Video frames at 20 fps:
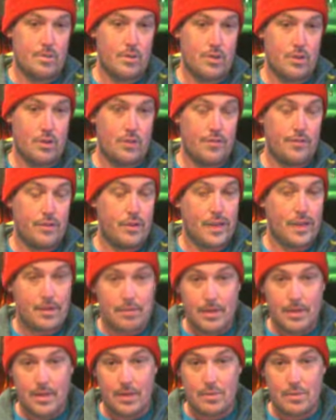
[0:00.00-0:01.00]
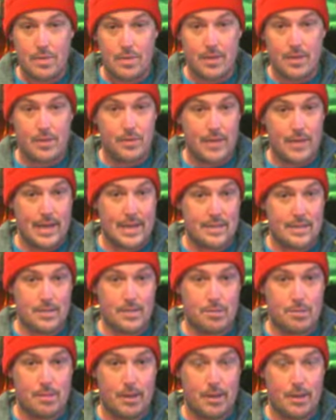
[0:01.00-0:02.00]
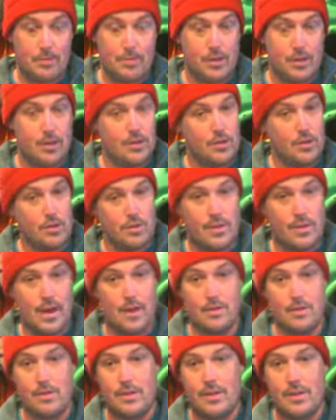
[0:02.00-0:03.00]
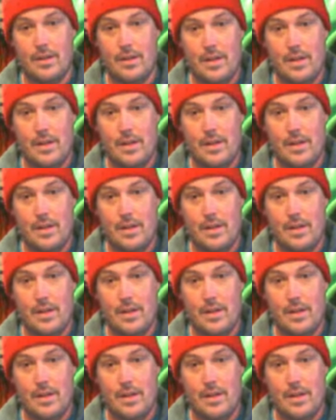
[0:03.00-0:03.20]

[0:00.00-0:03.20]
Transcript: So if you're like me and you want the 3/8 inch polypro, you order that one.